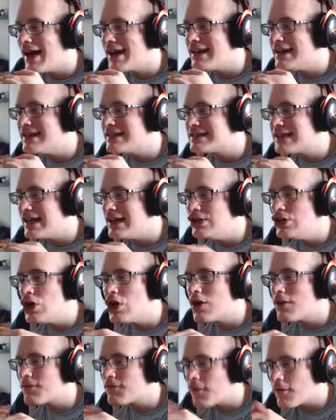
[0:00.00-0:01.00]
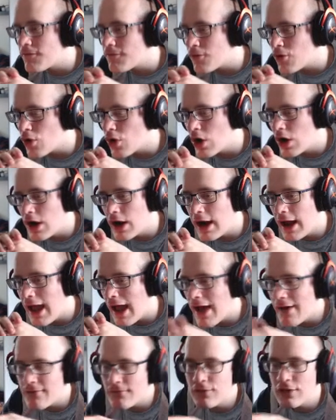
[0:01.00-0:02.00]
is a nerf for
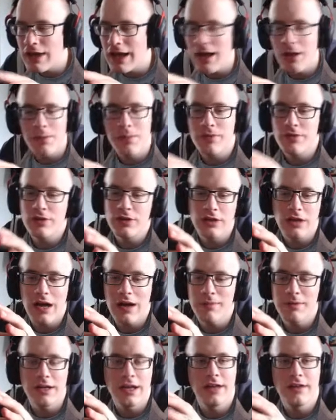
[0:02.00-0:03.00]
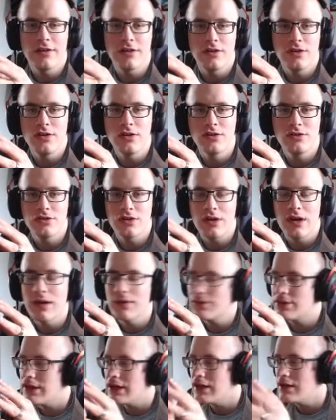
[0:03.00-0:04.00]
every Helm of the Dominator user
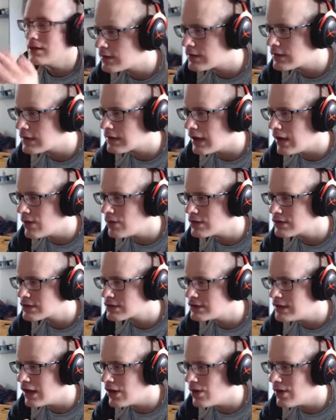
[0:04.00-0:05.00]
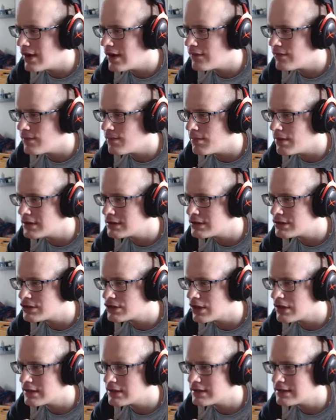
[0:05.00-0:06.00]
out there. Towers now have a
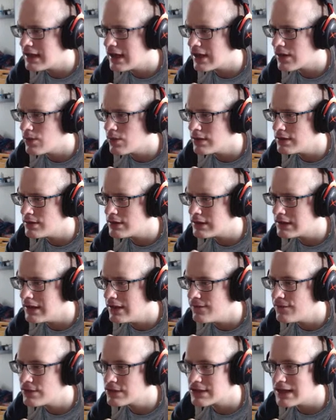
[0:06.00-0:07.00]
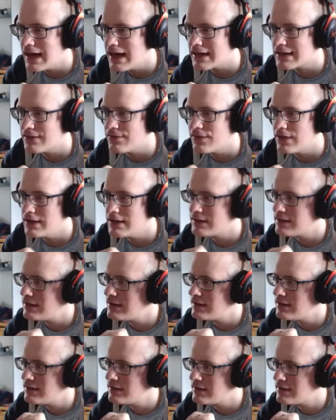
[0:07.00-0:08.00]
multi-shot attack when Glyph is
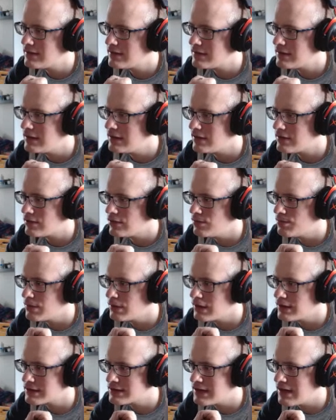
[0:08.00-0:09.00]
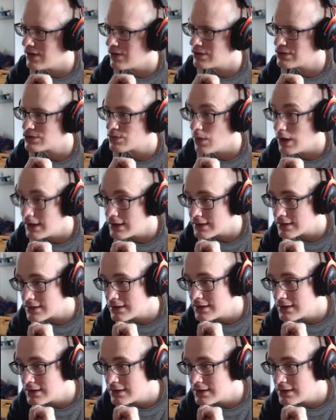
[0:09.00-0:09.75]
activated. Tier 2 plus towers, what?